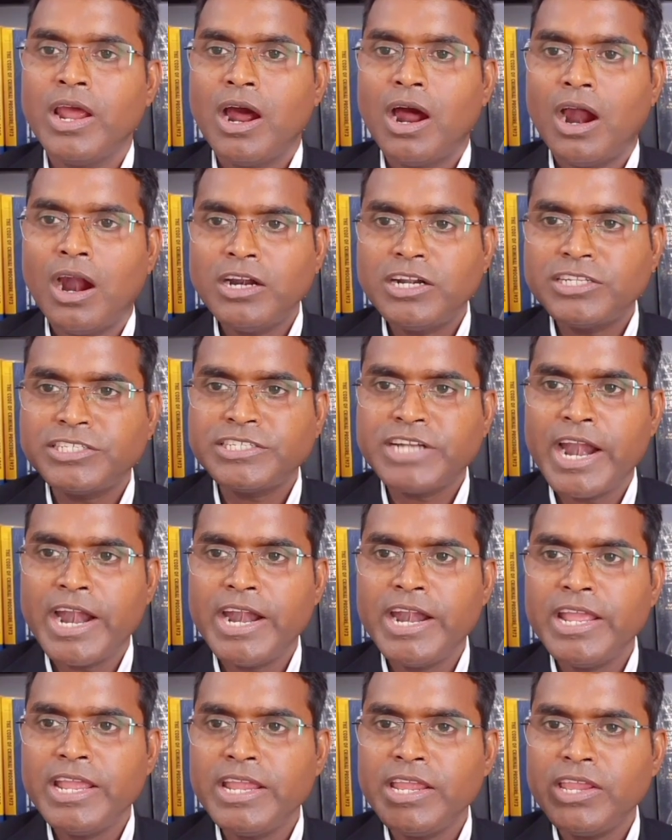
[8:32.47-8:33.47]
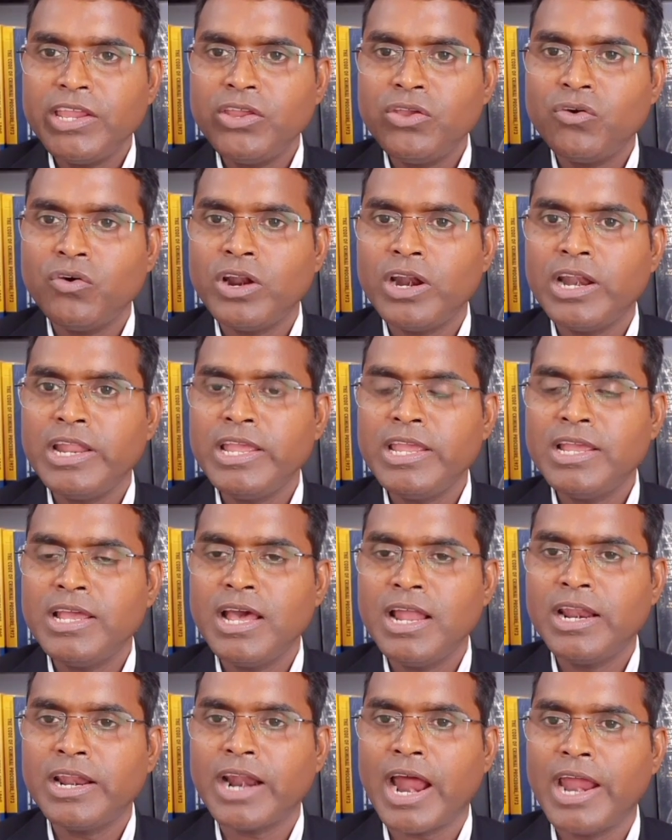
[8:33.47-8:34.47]
Understanding your
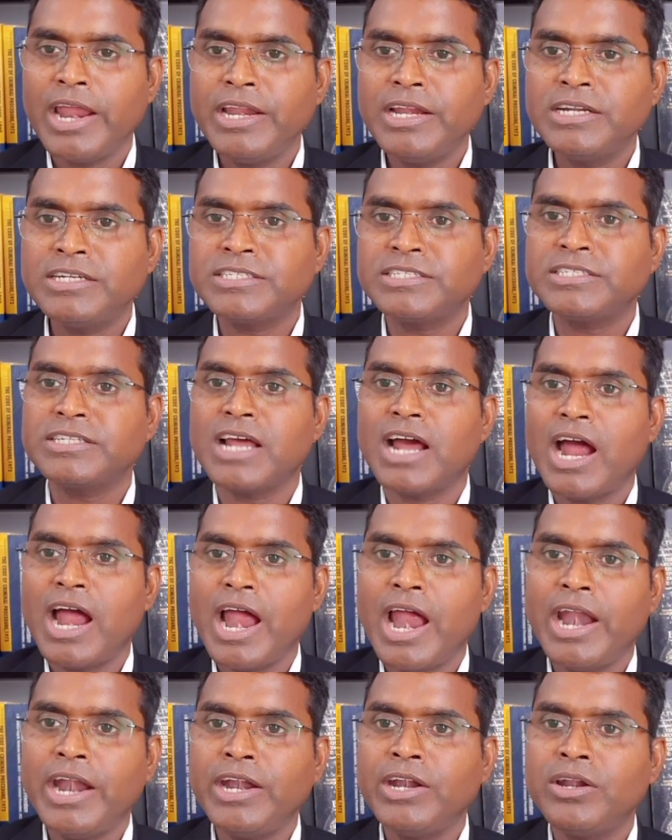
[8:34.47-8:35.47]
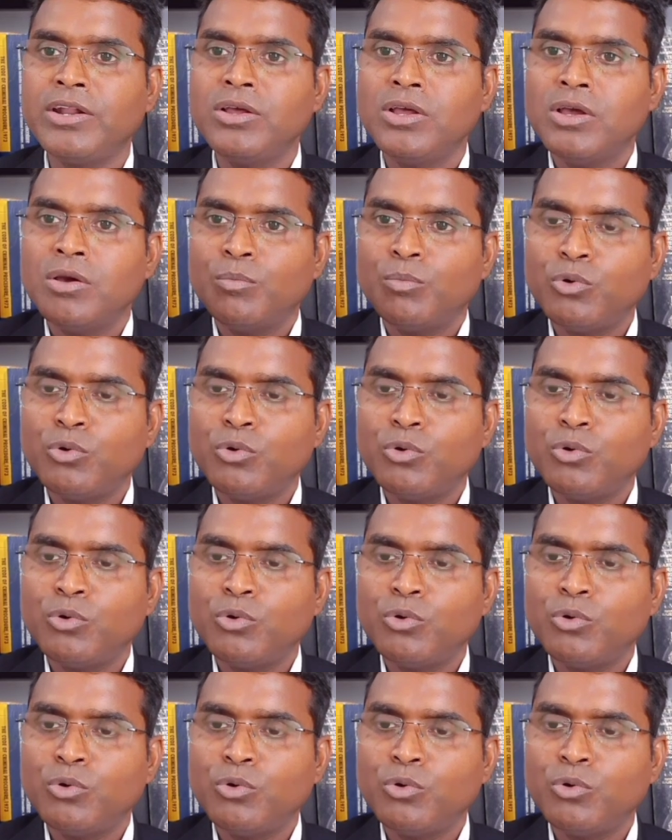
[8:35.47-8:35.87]
legal rights and